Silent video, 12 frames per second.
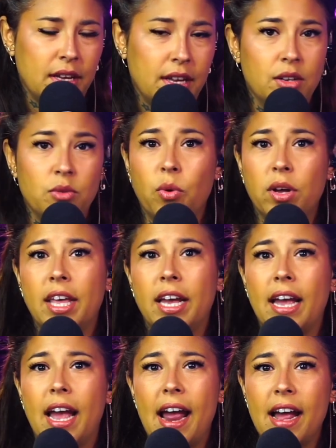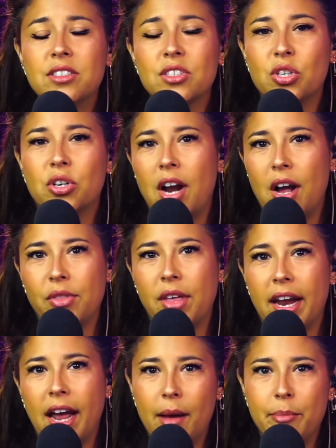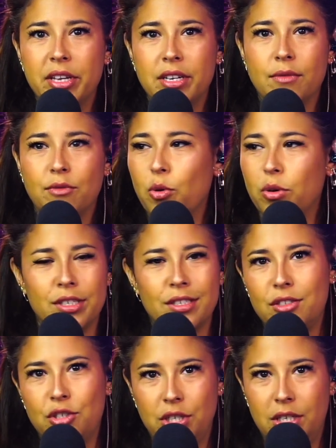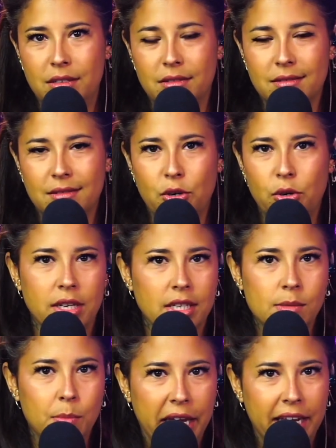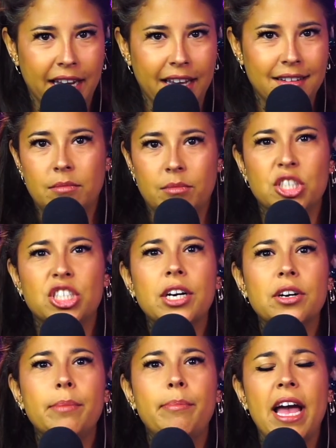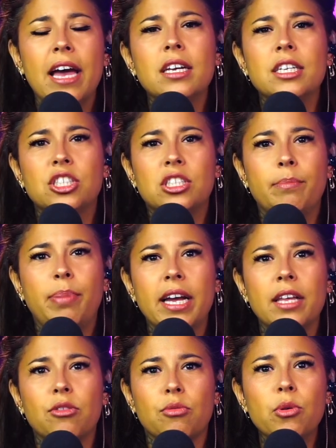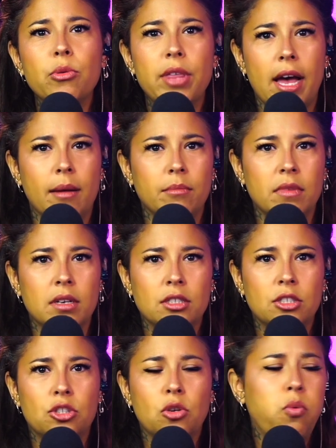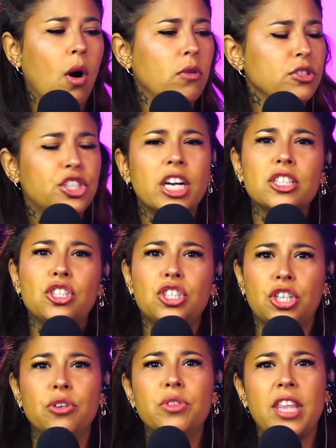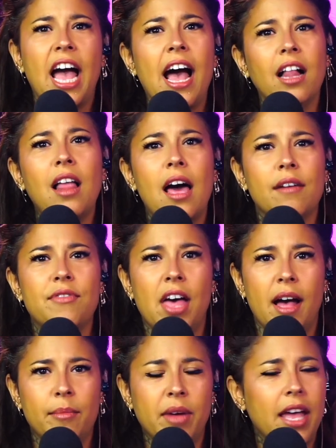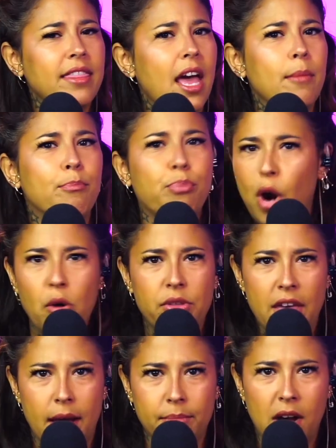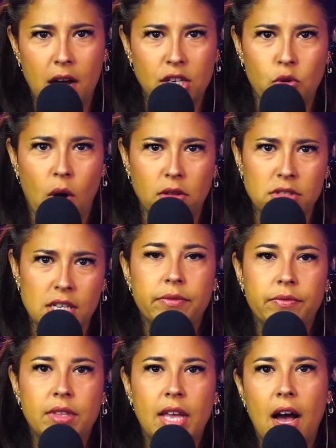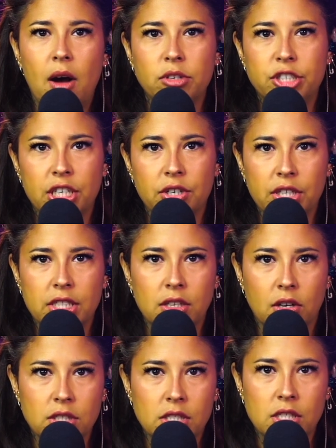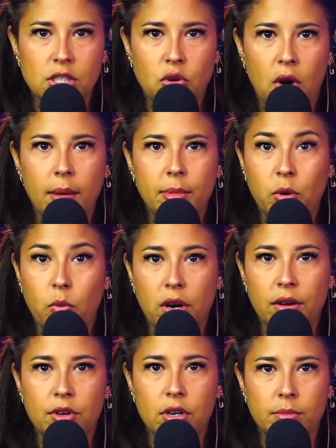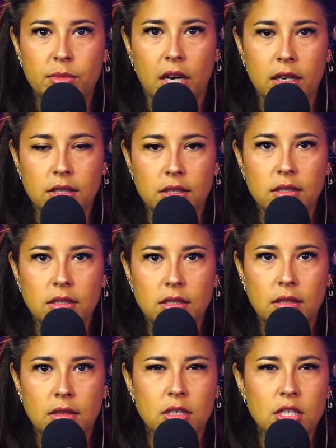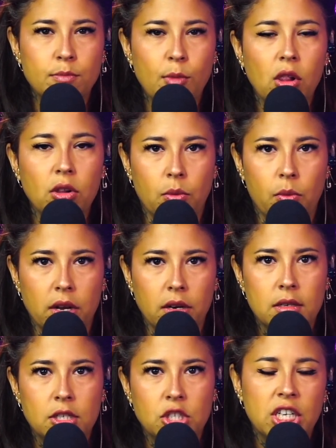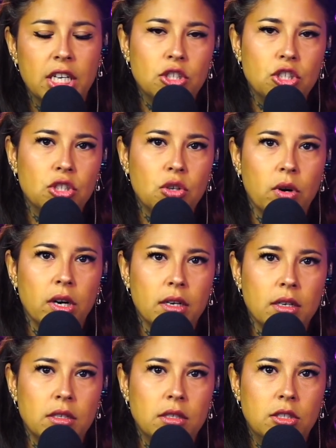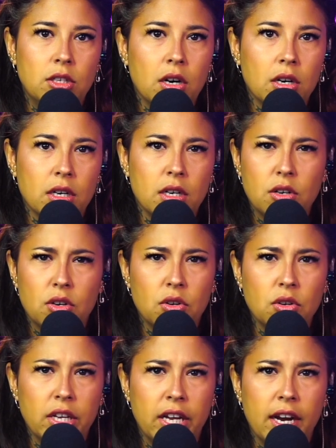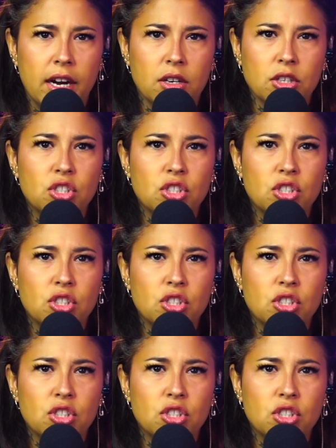And when they asked her how that happened, of course, she couldn't explain it. But Sherri managed to bite through them. Quote, "Just chewed the hell out of them and then broke them," unquote. Now Sherri starts describing one of her abductors, the smaller one. She had short, dark, curly hair.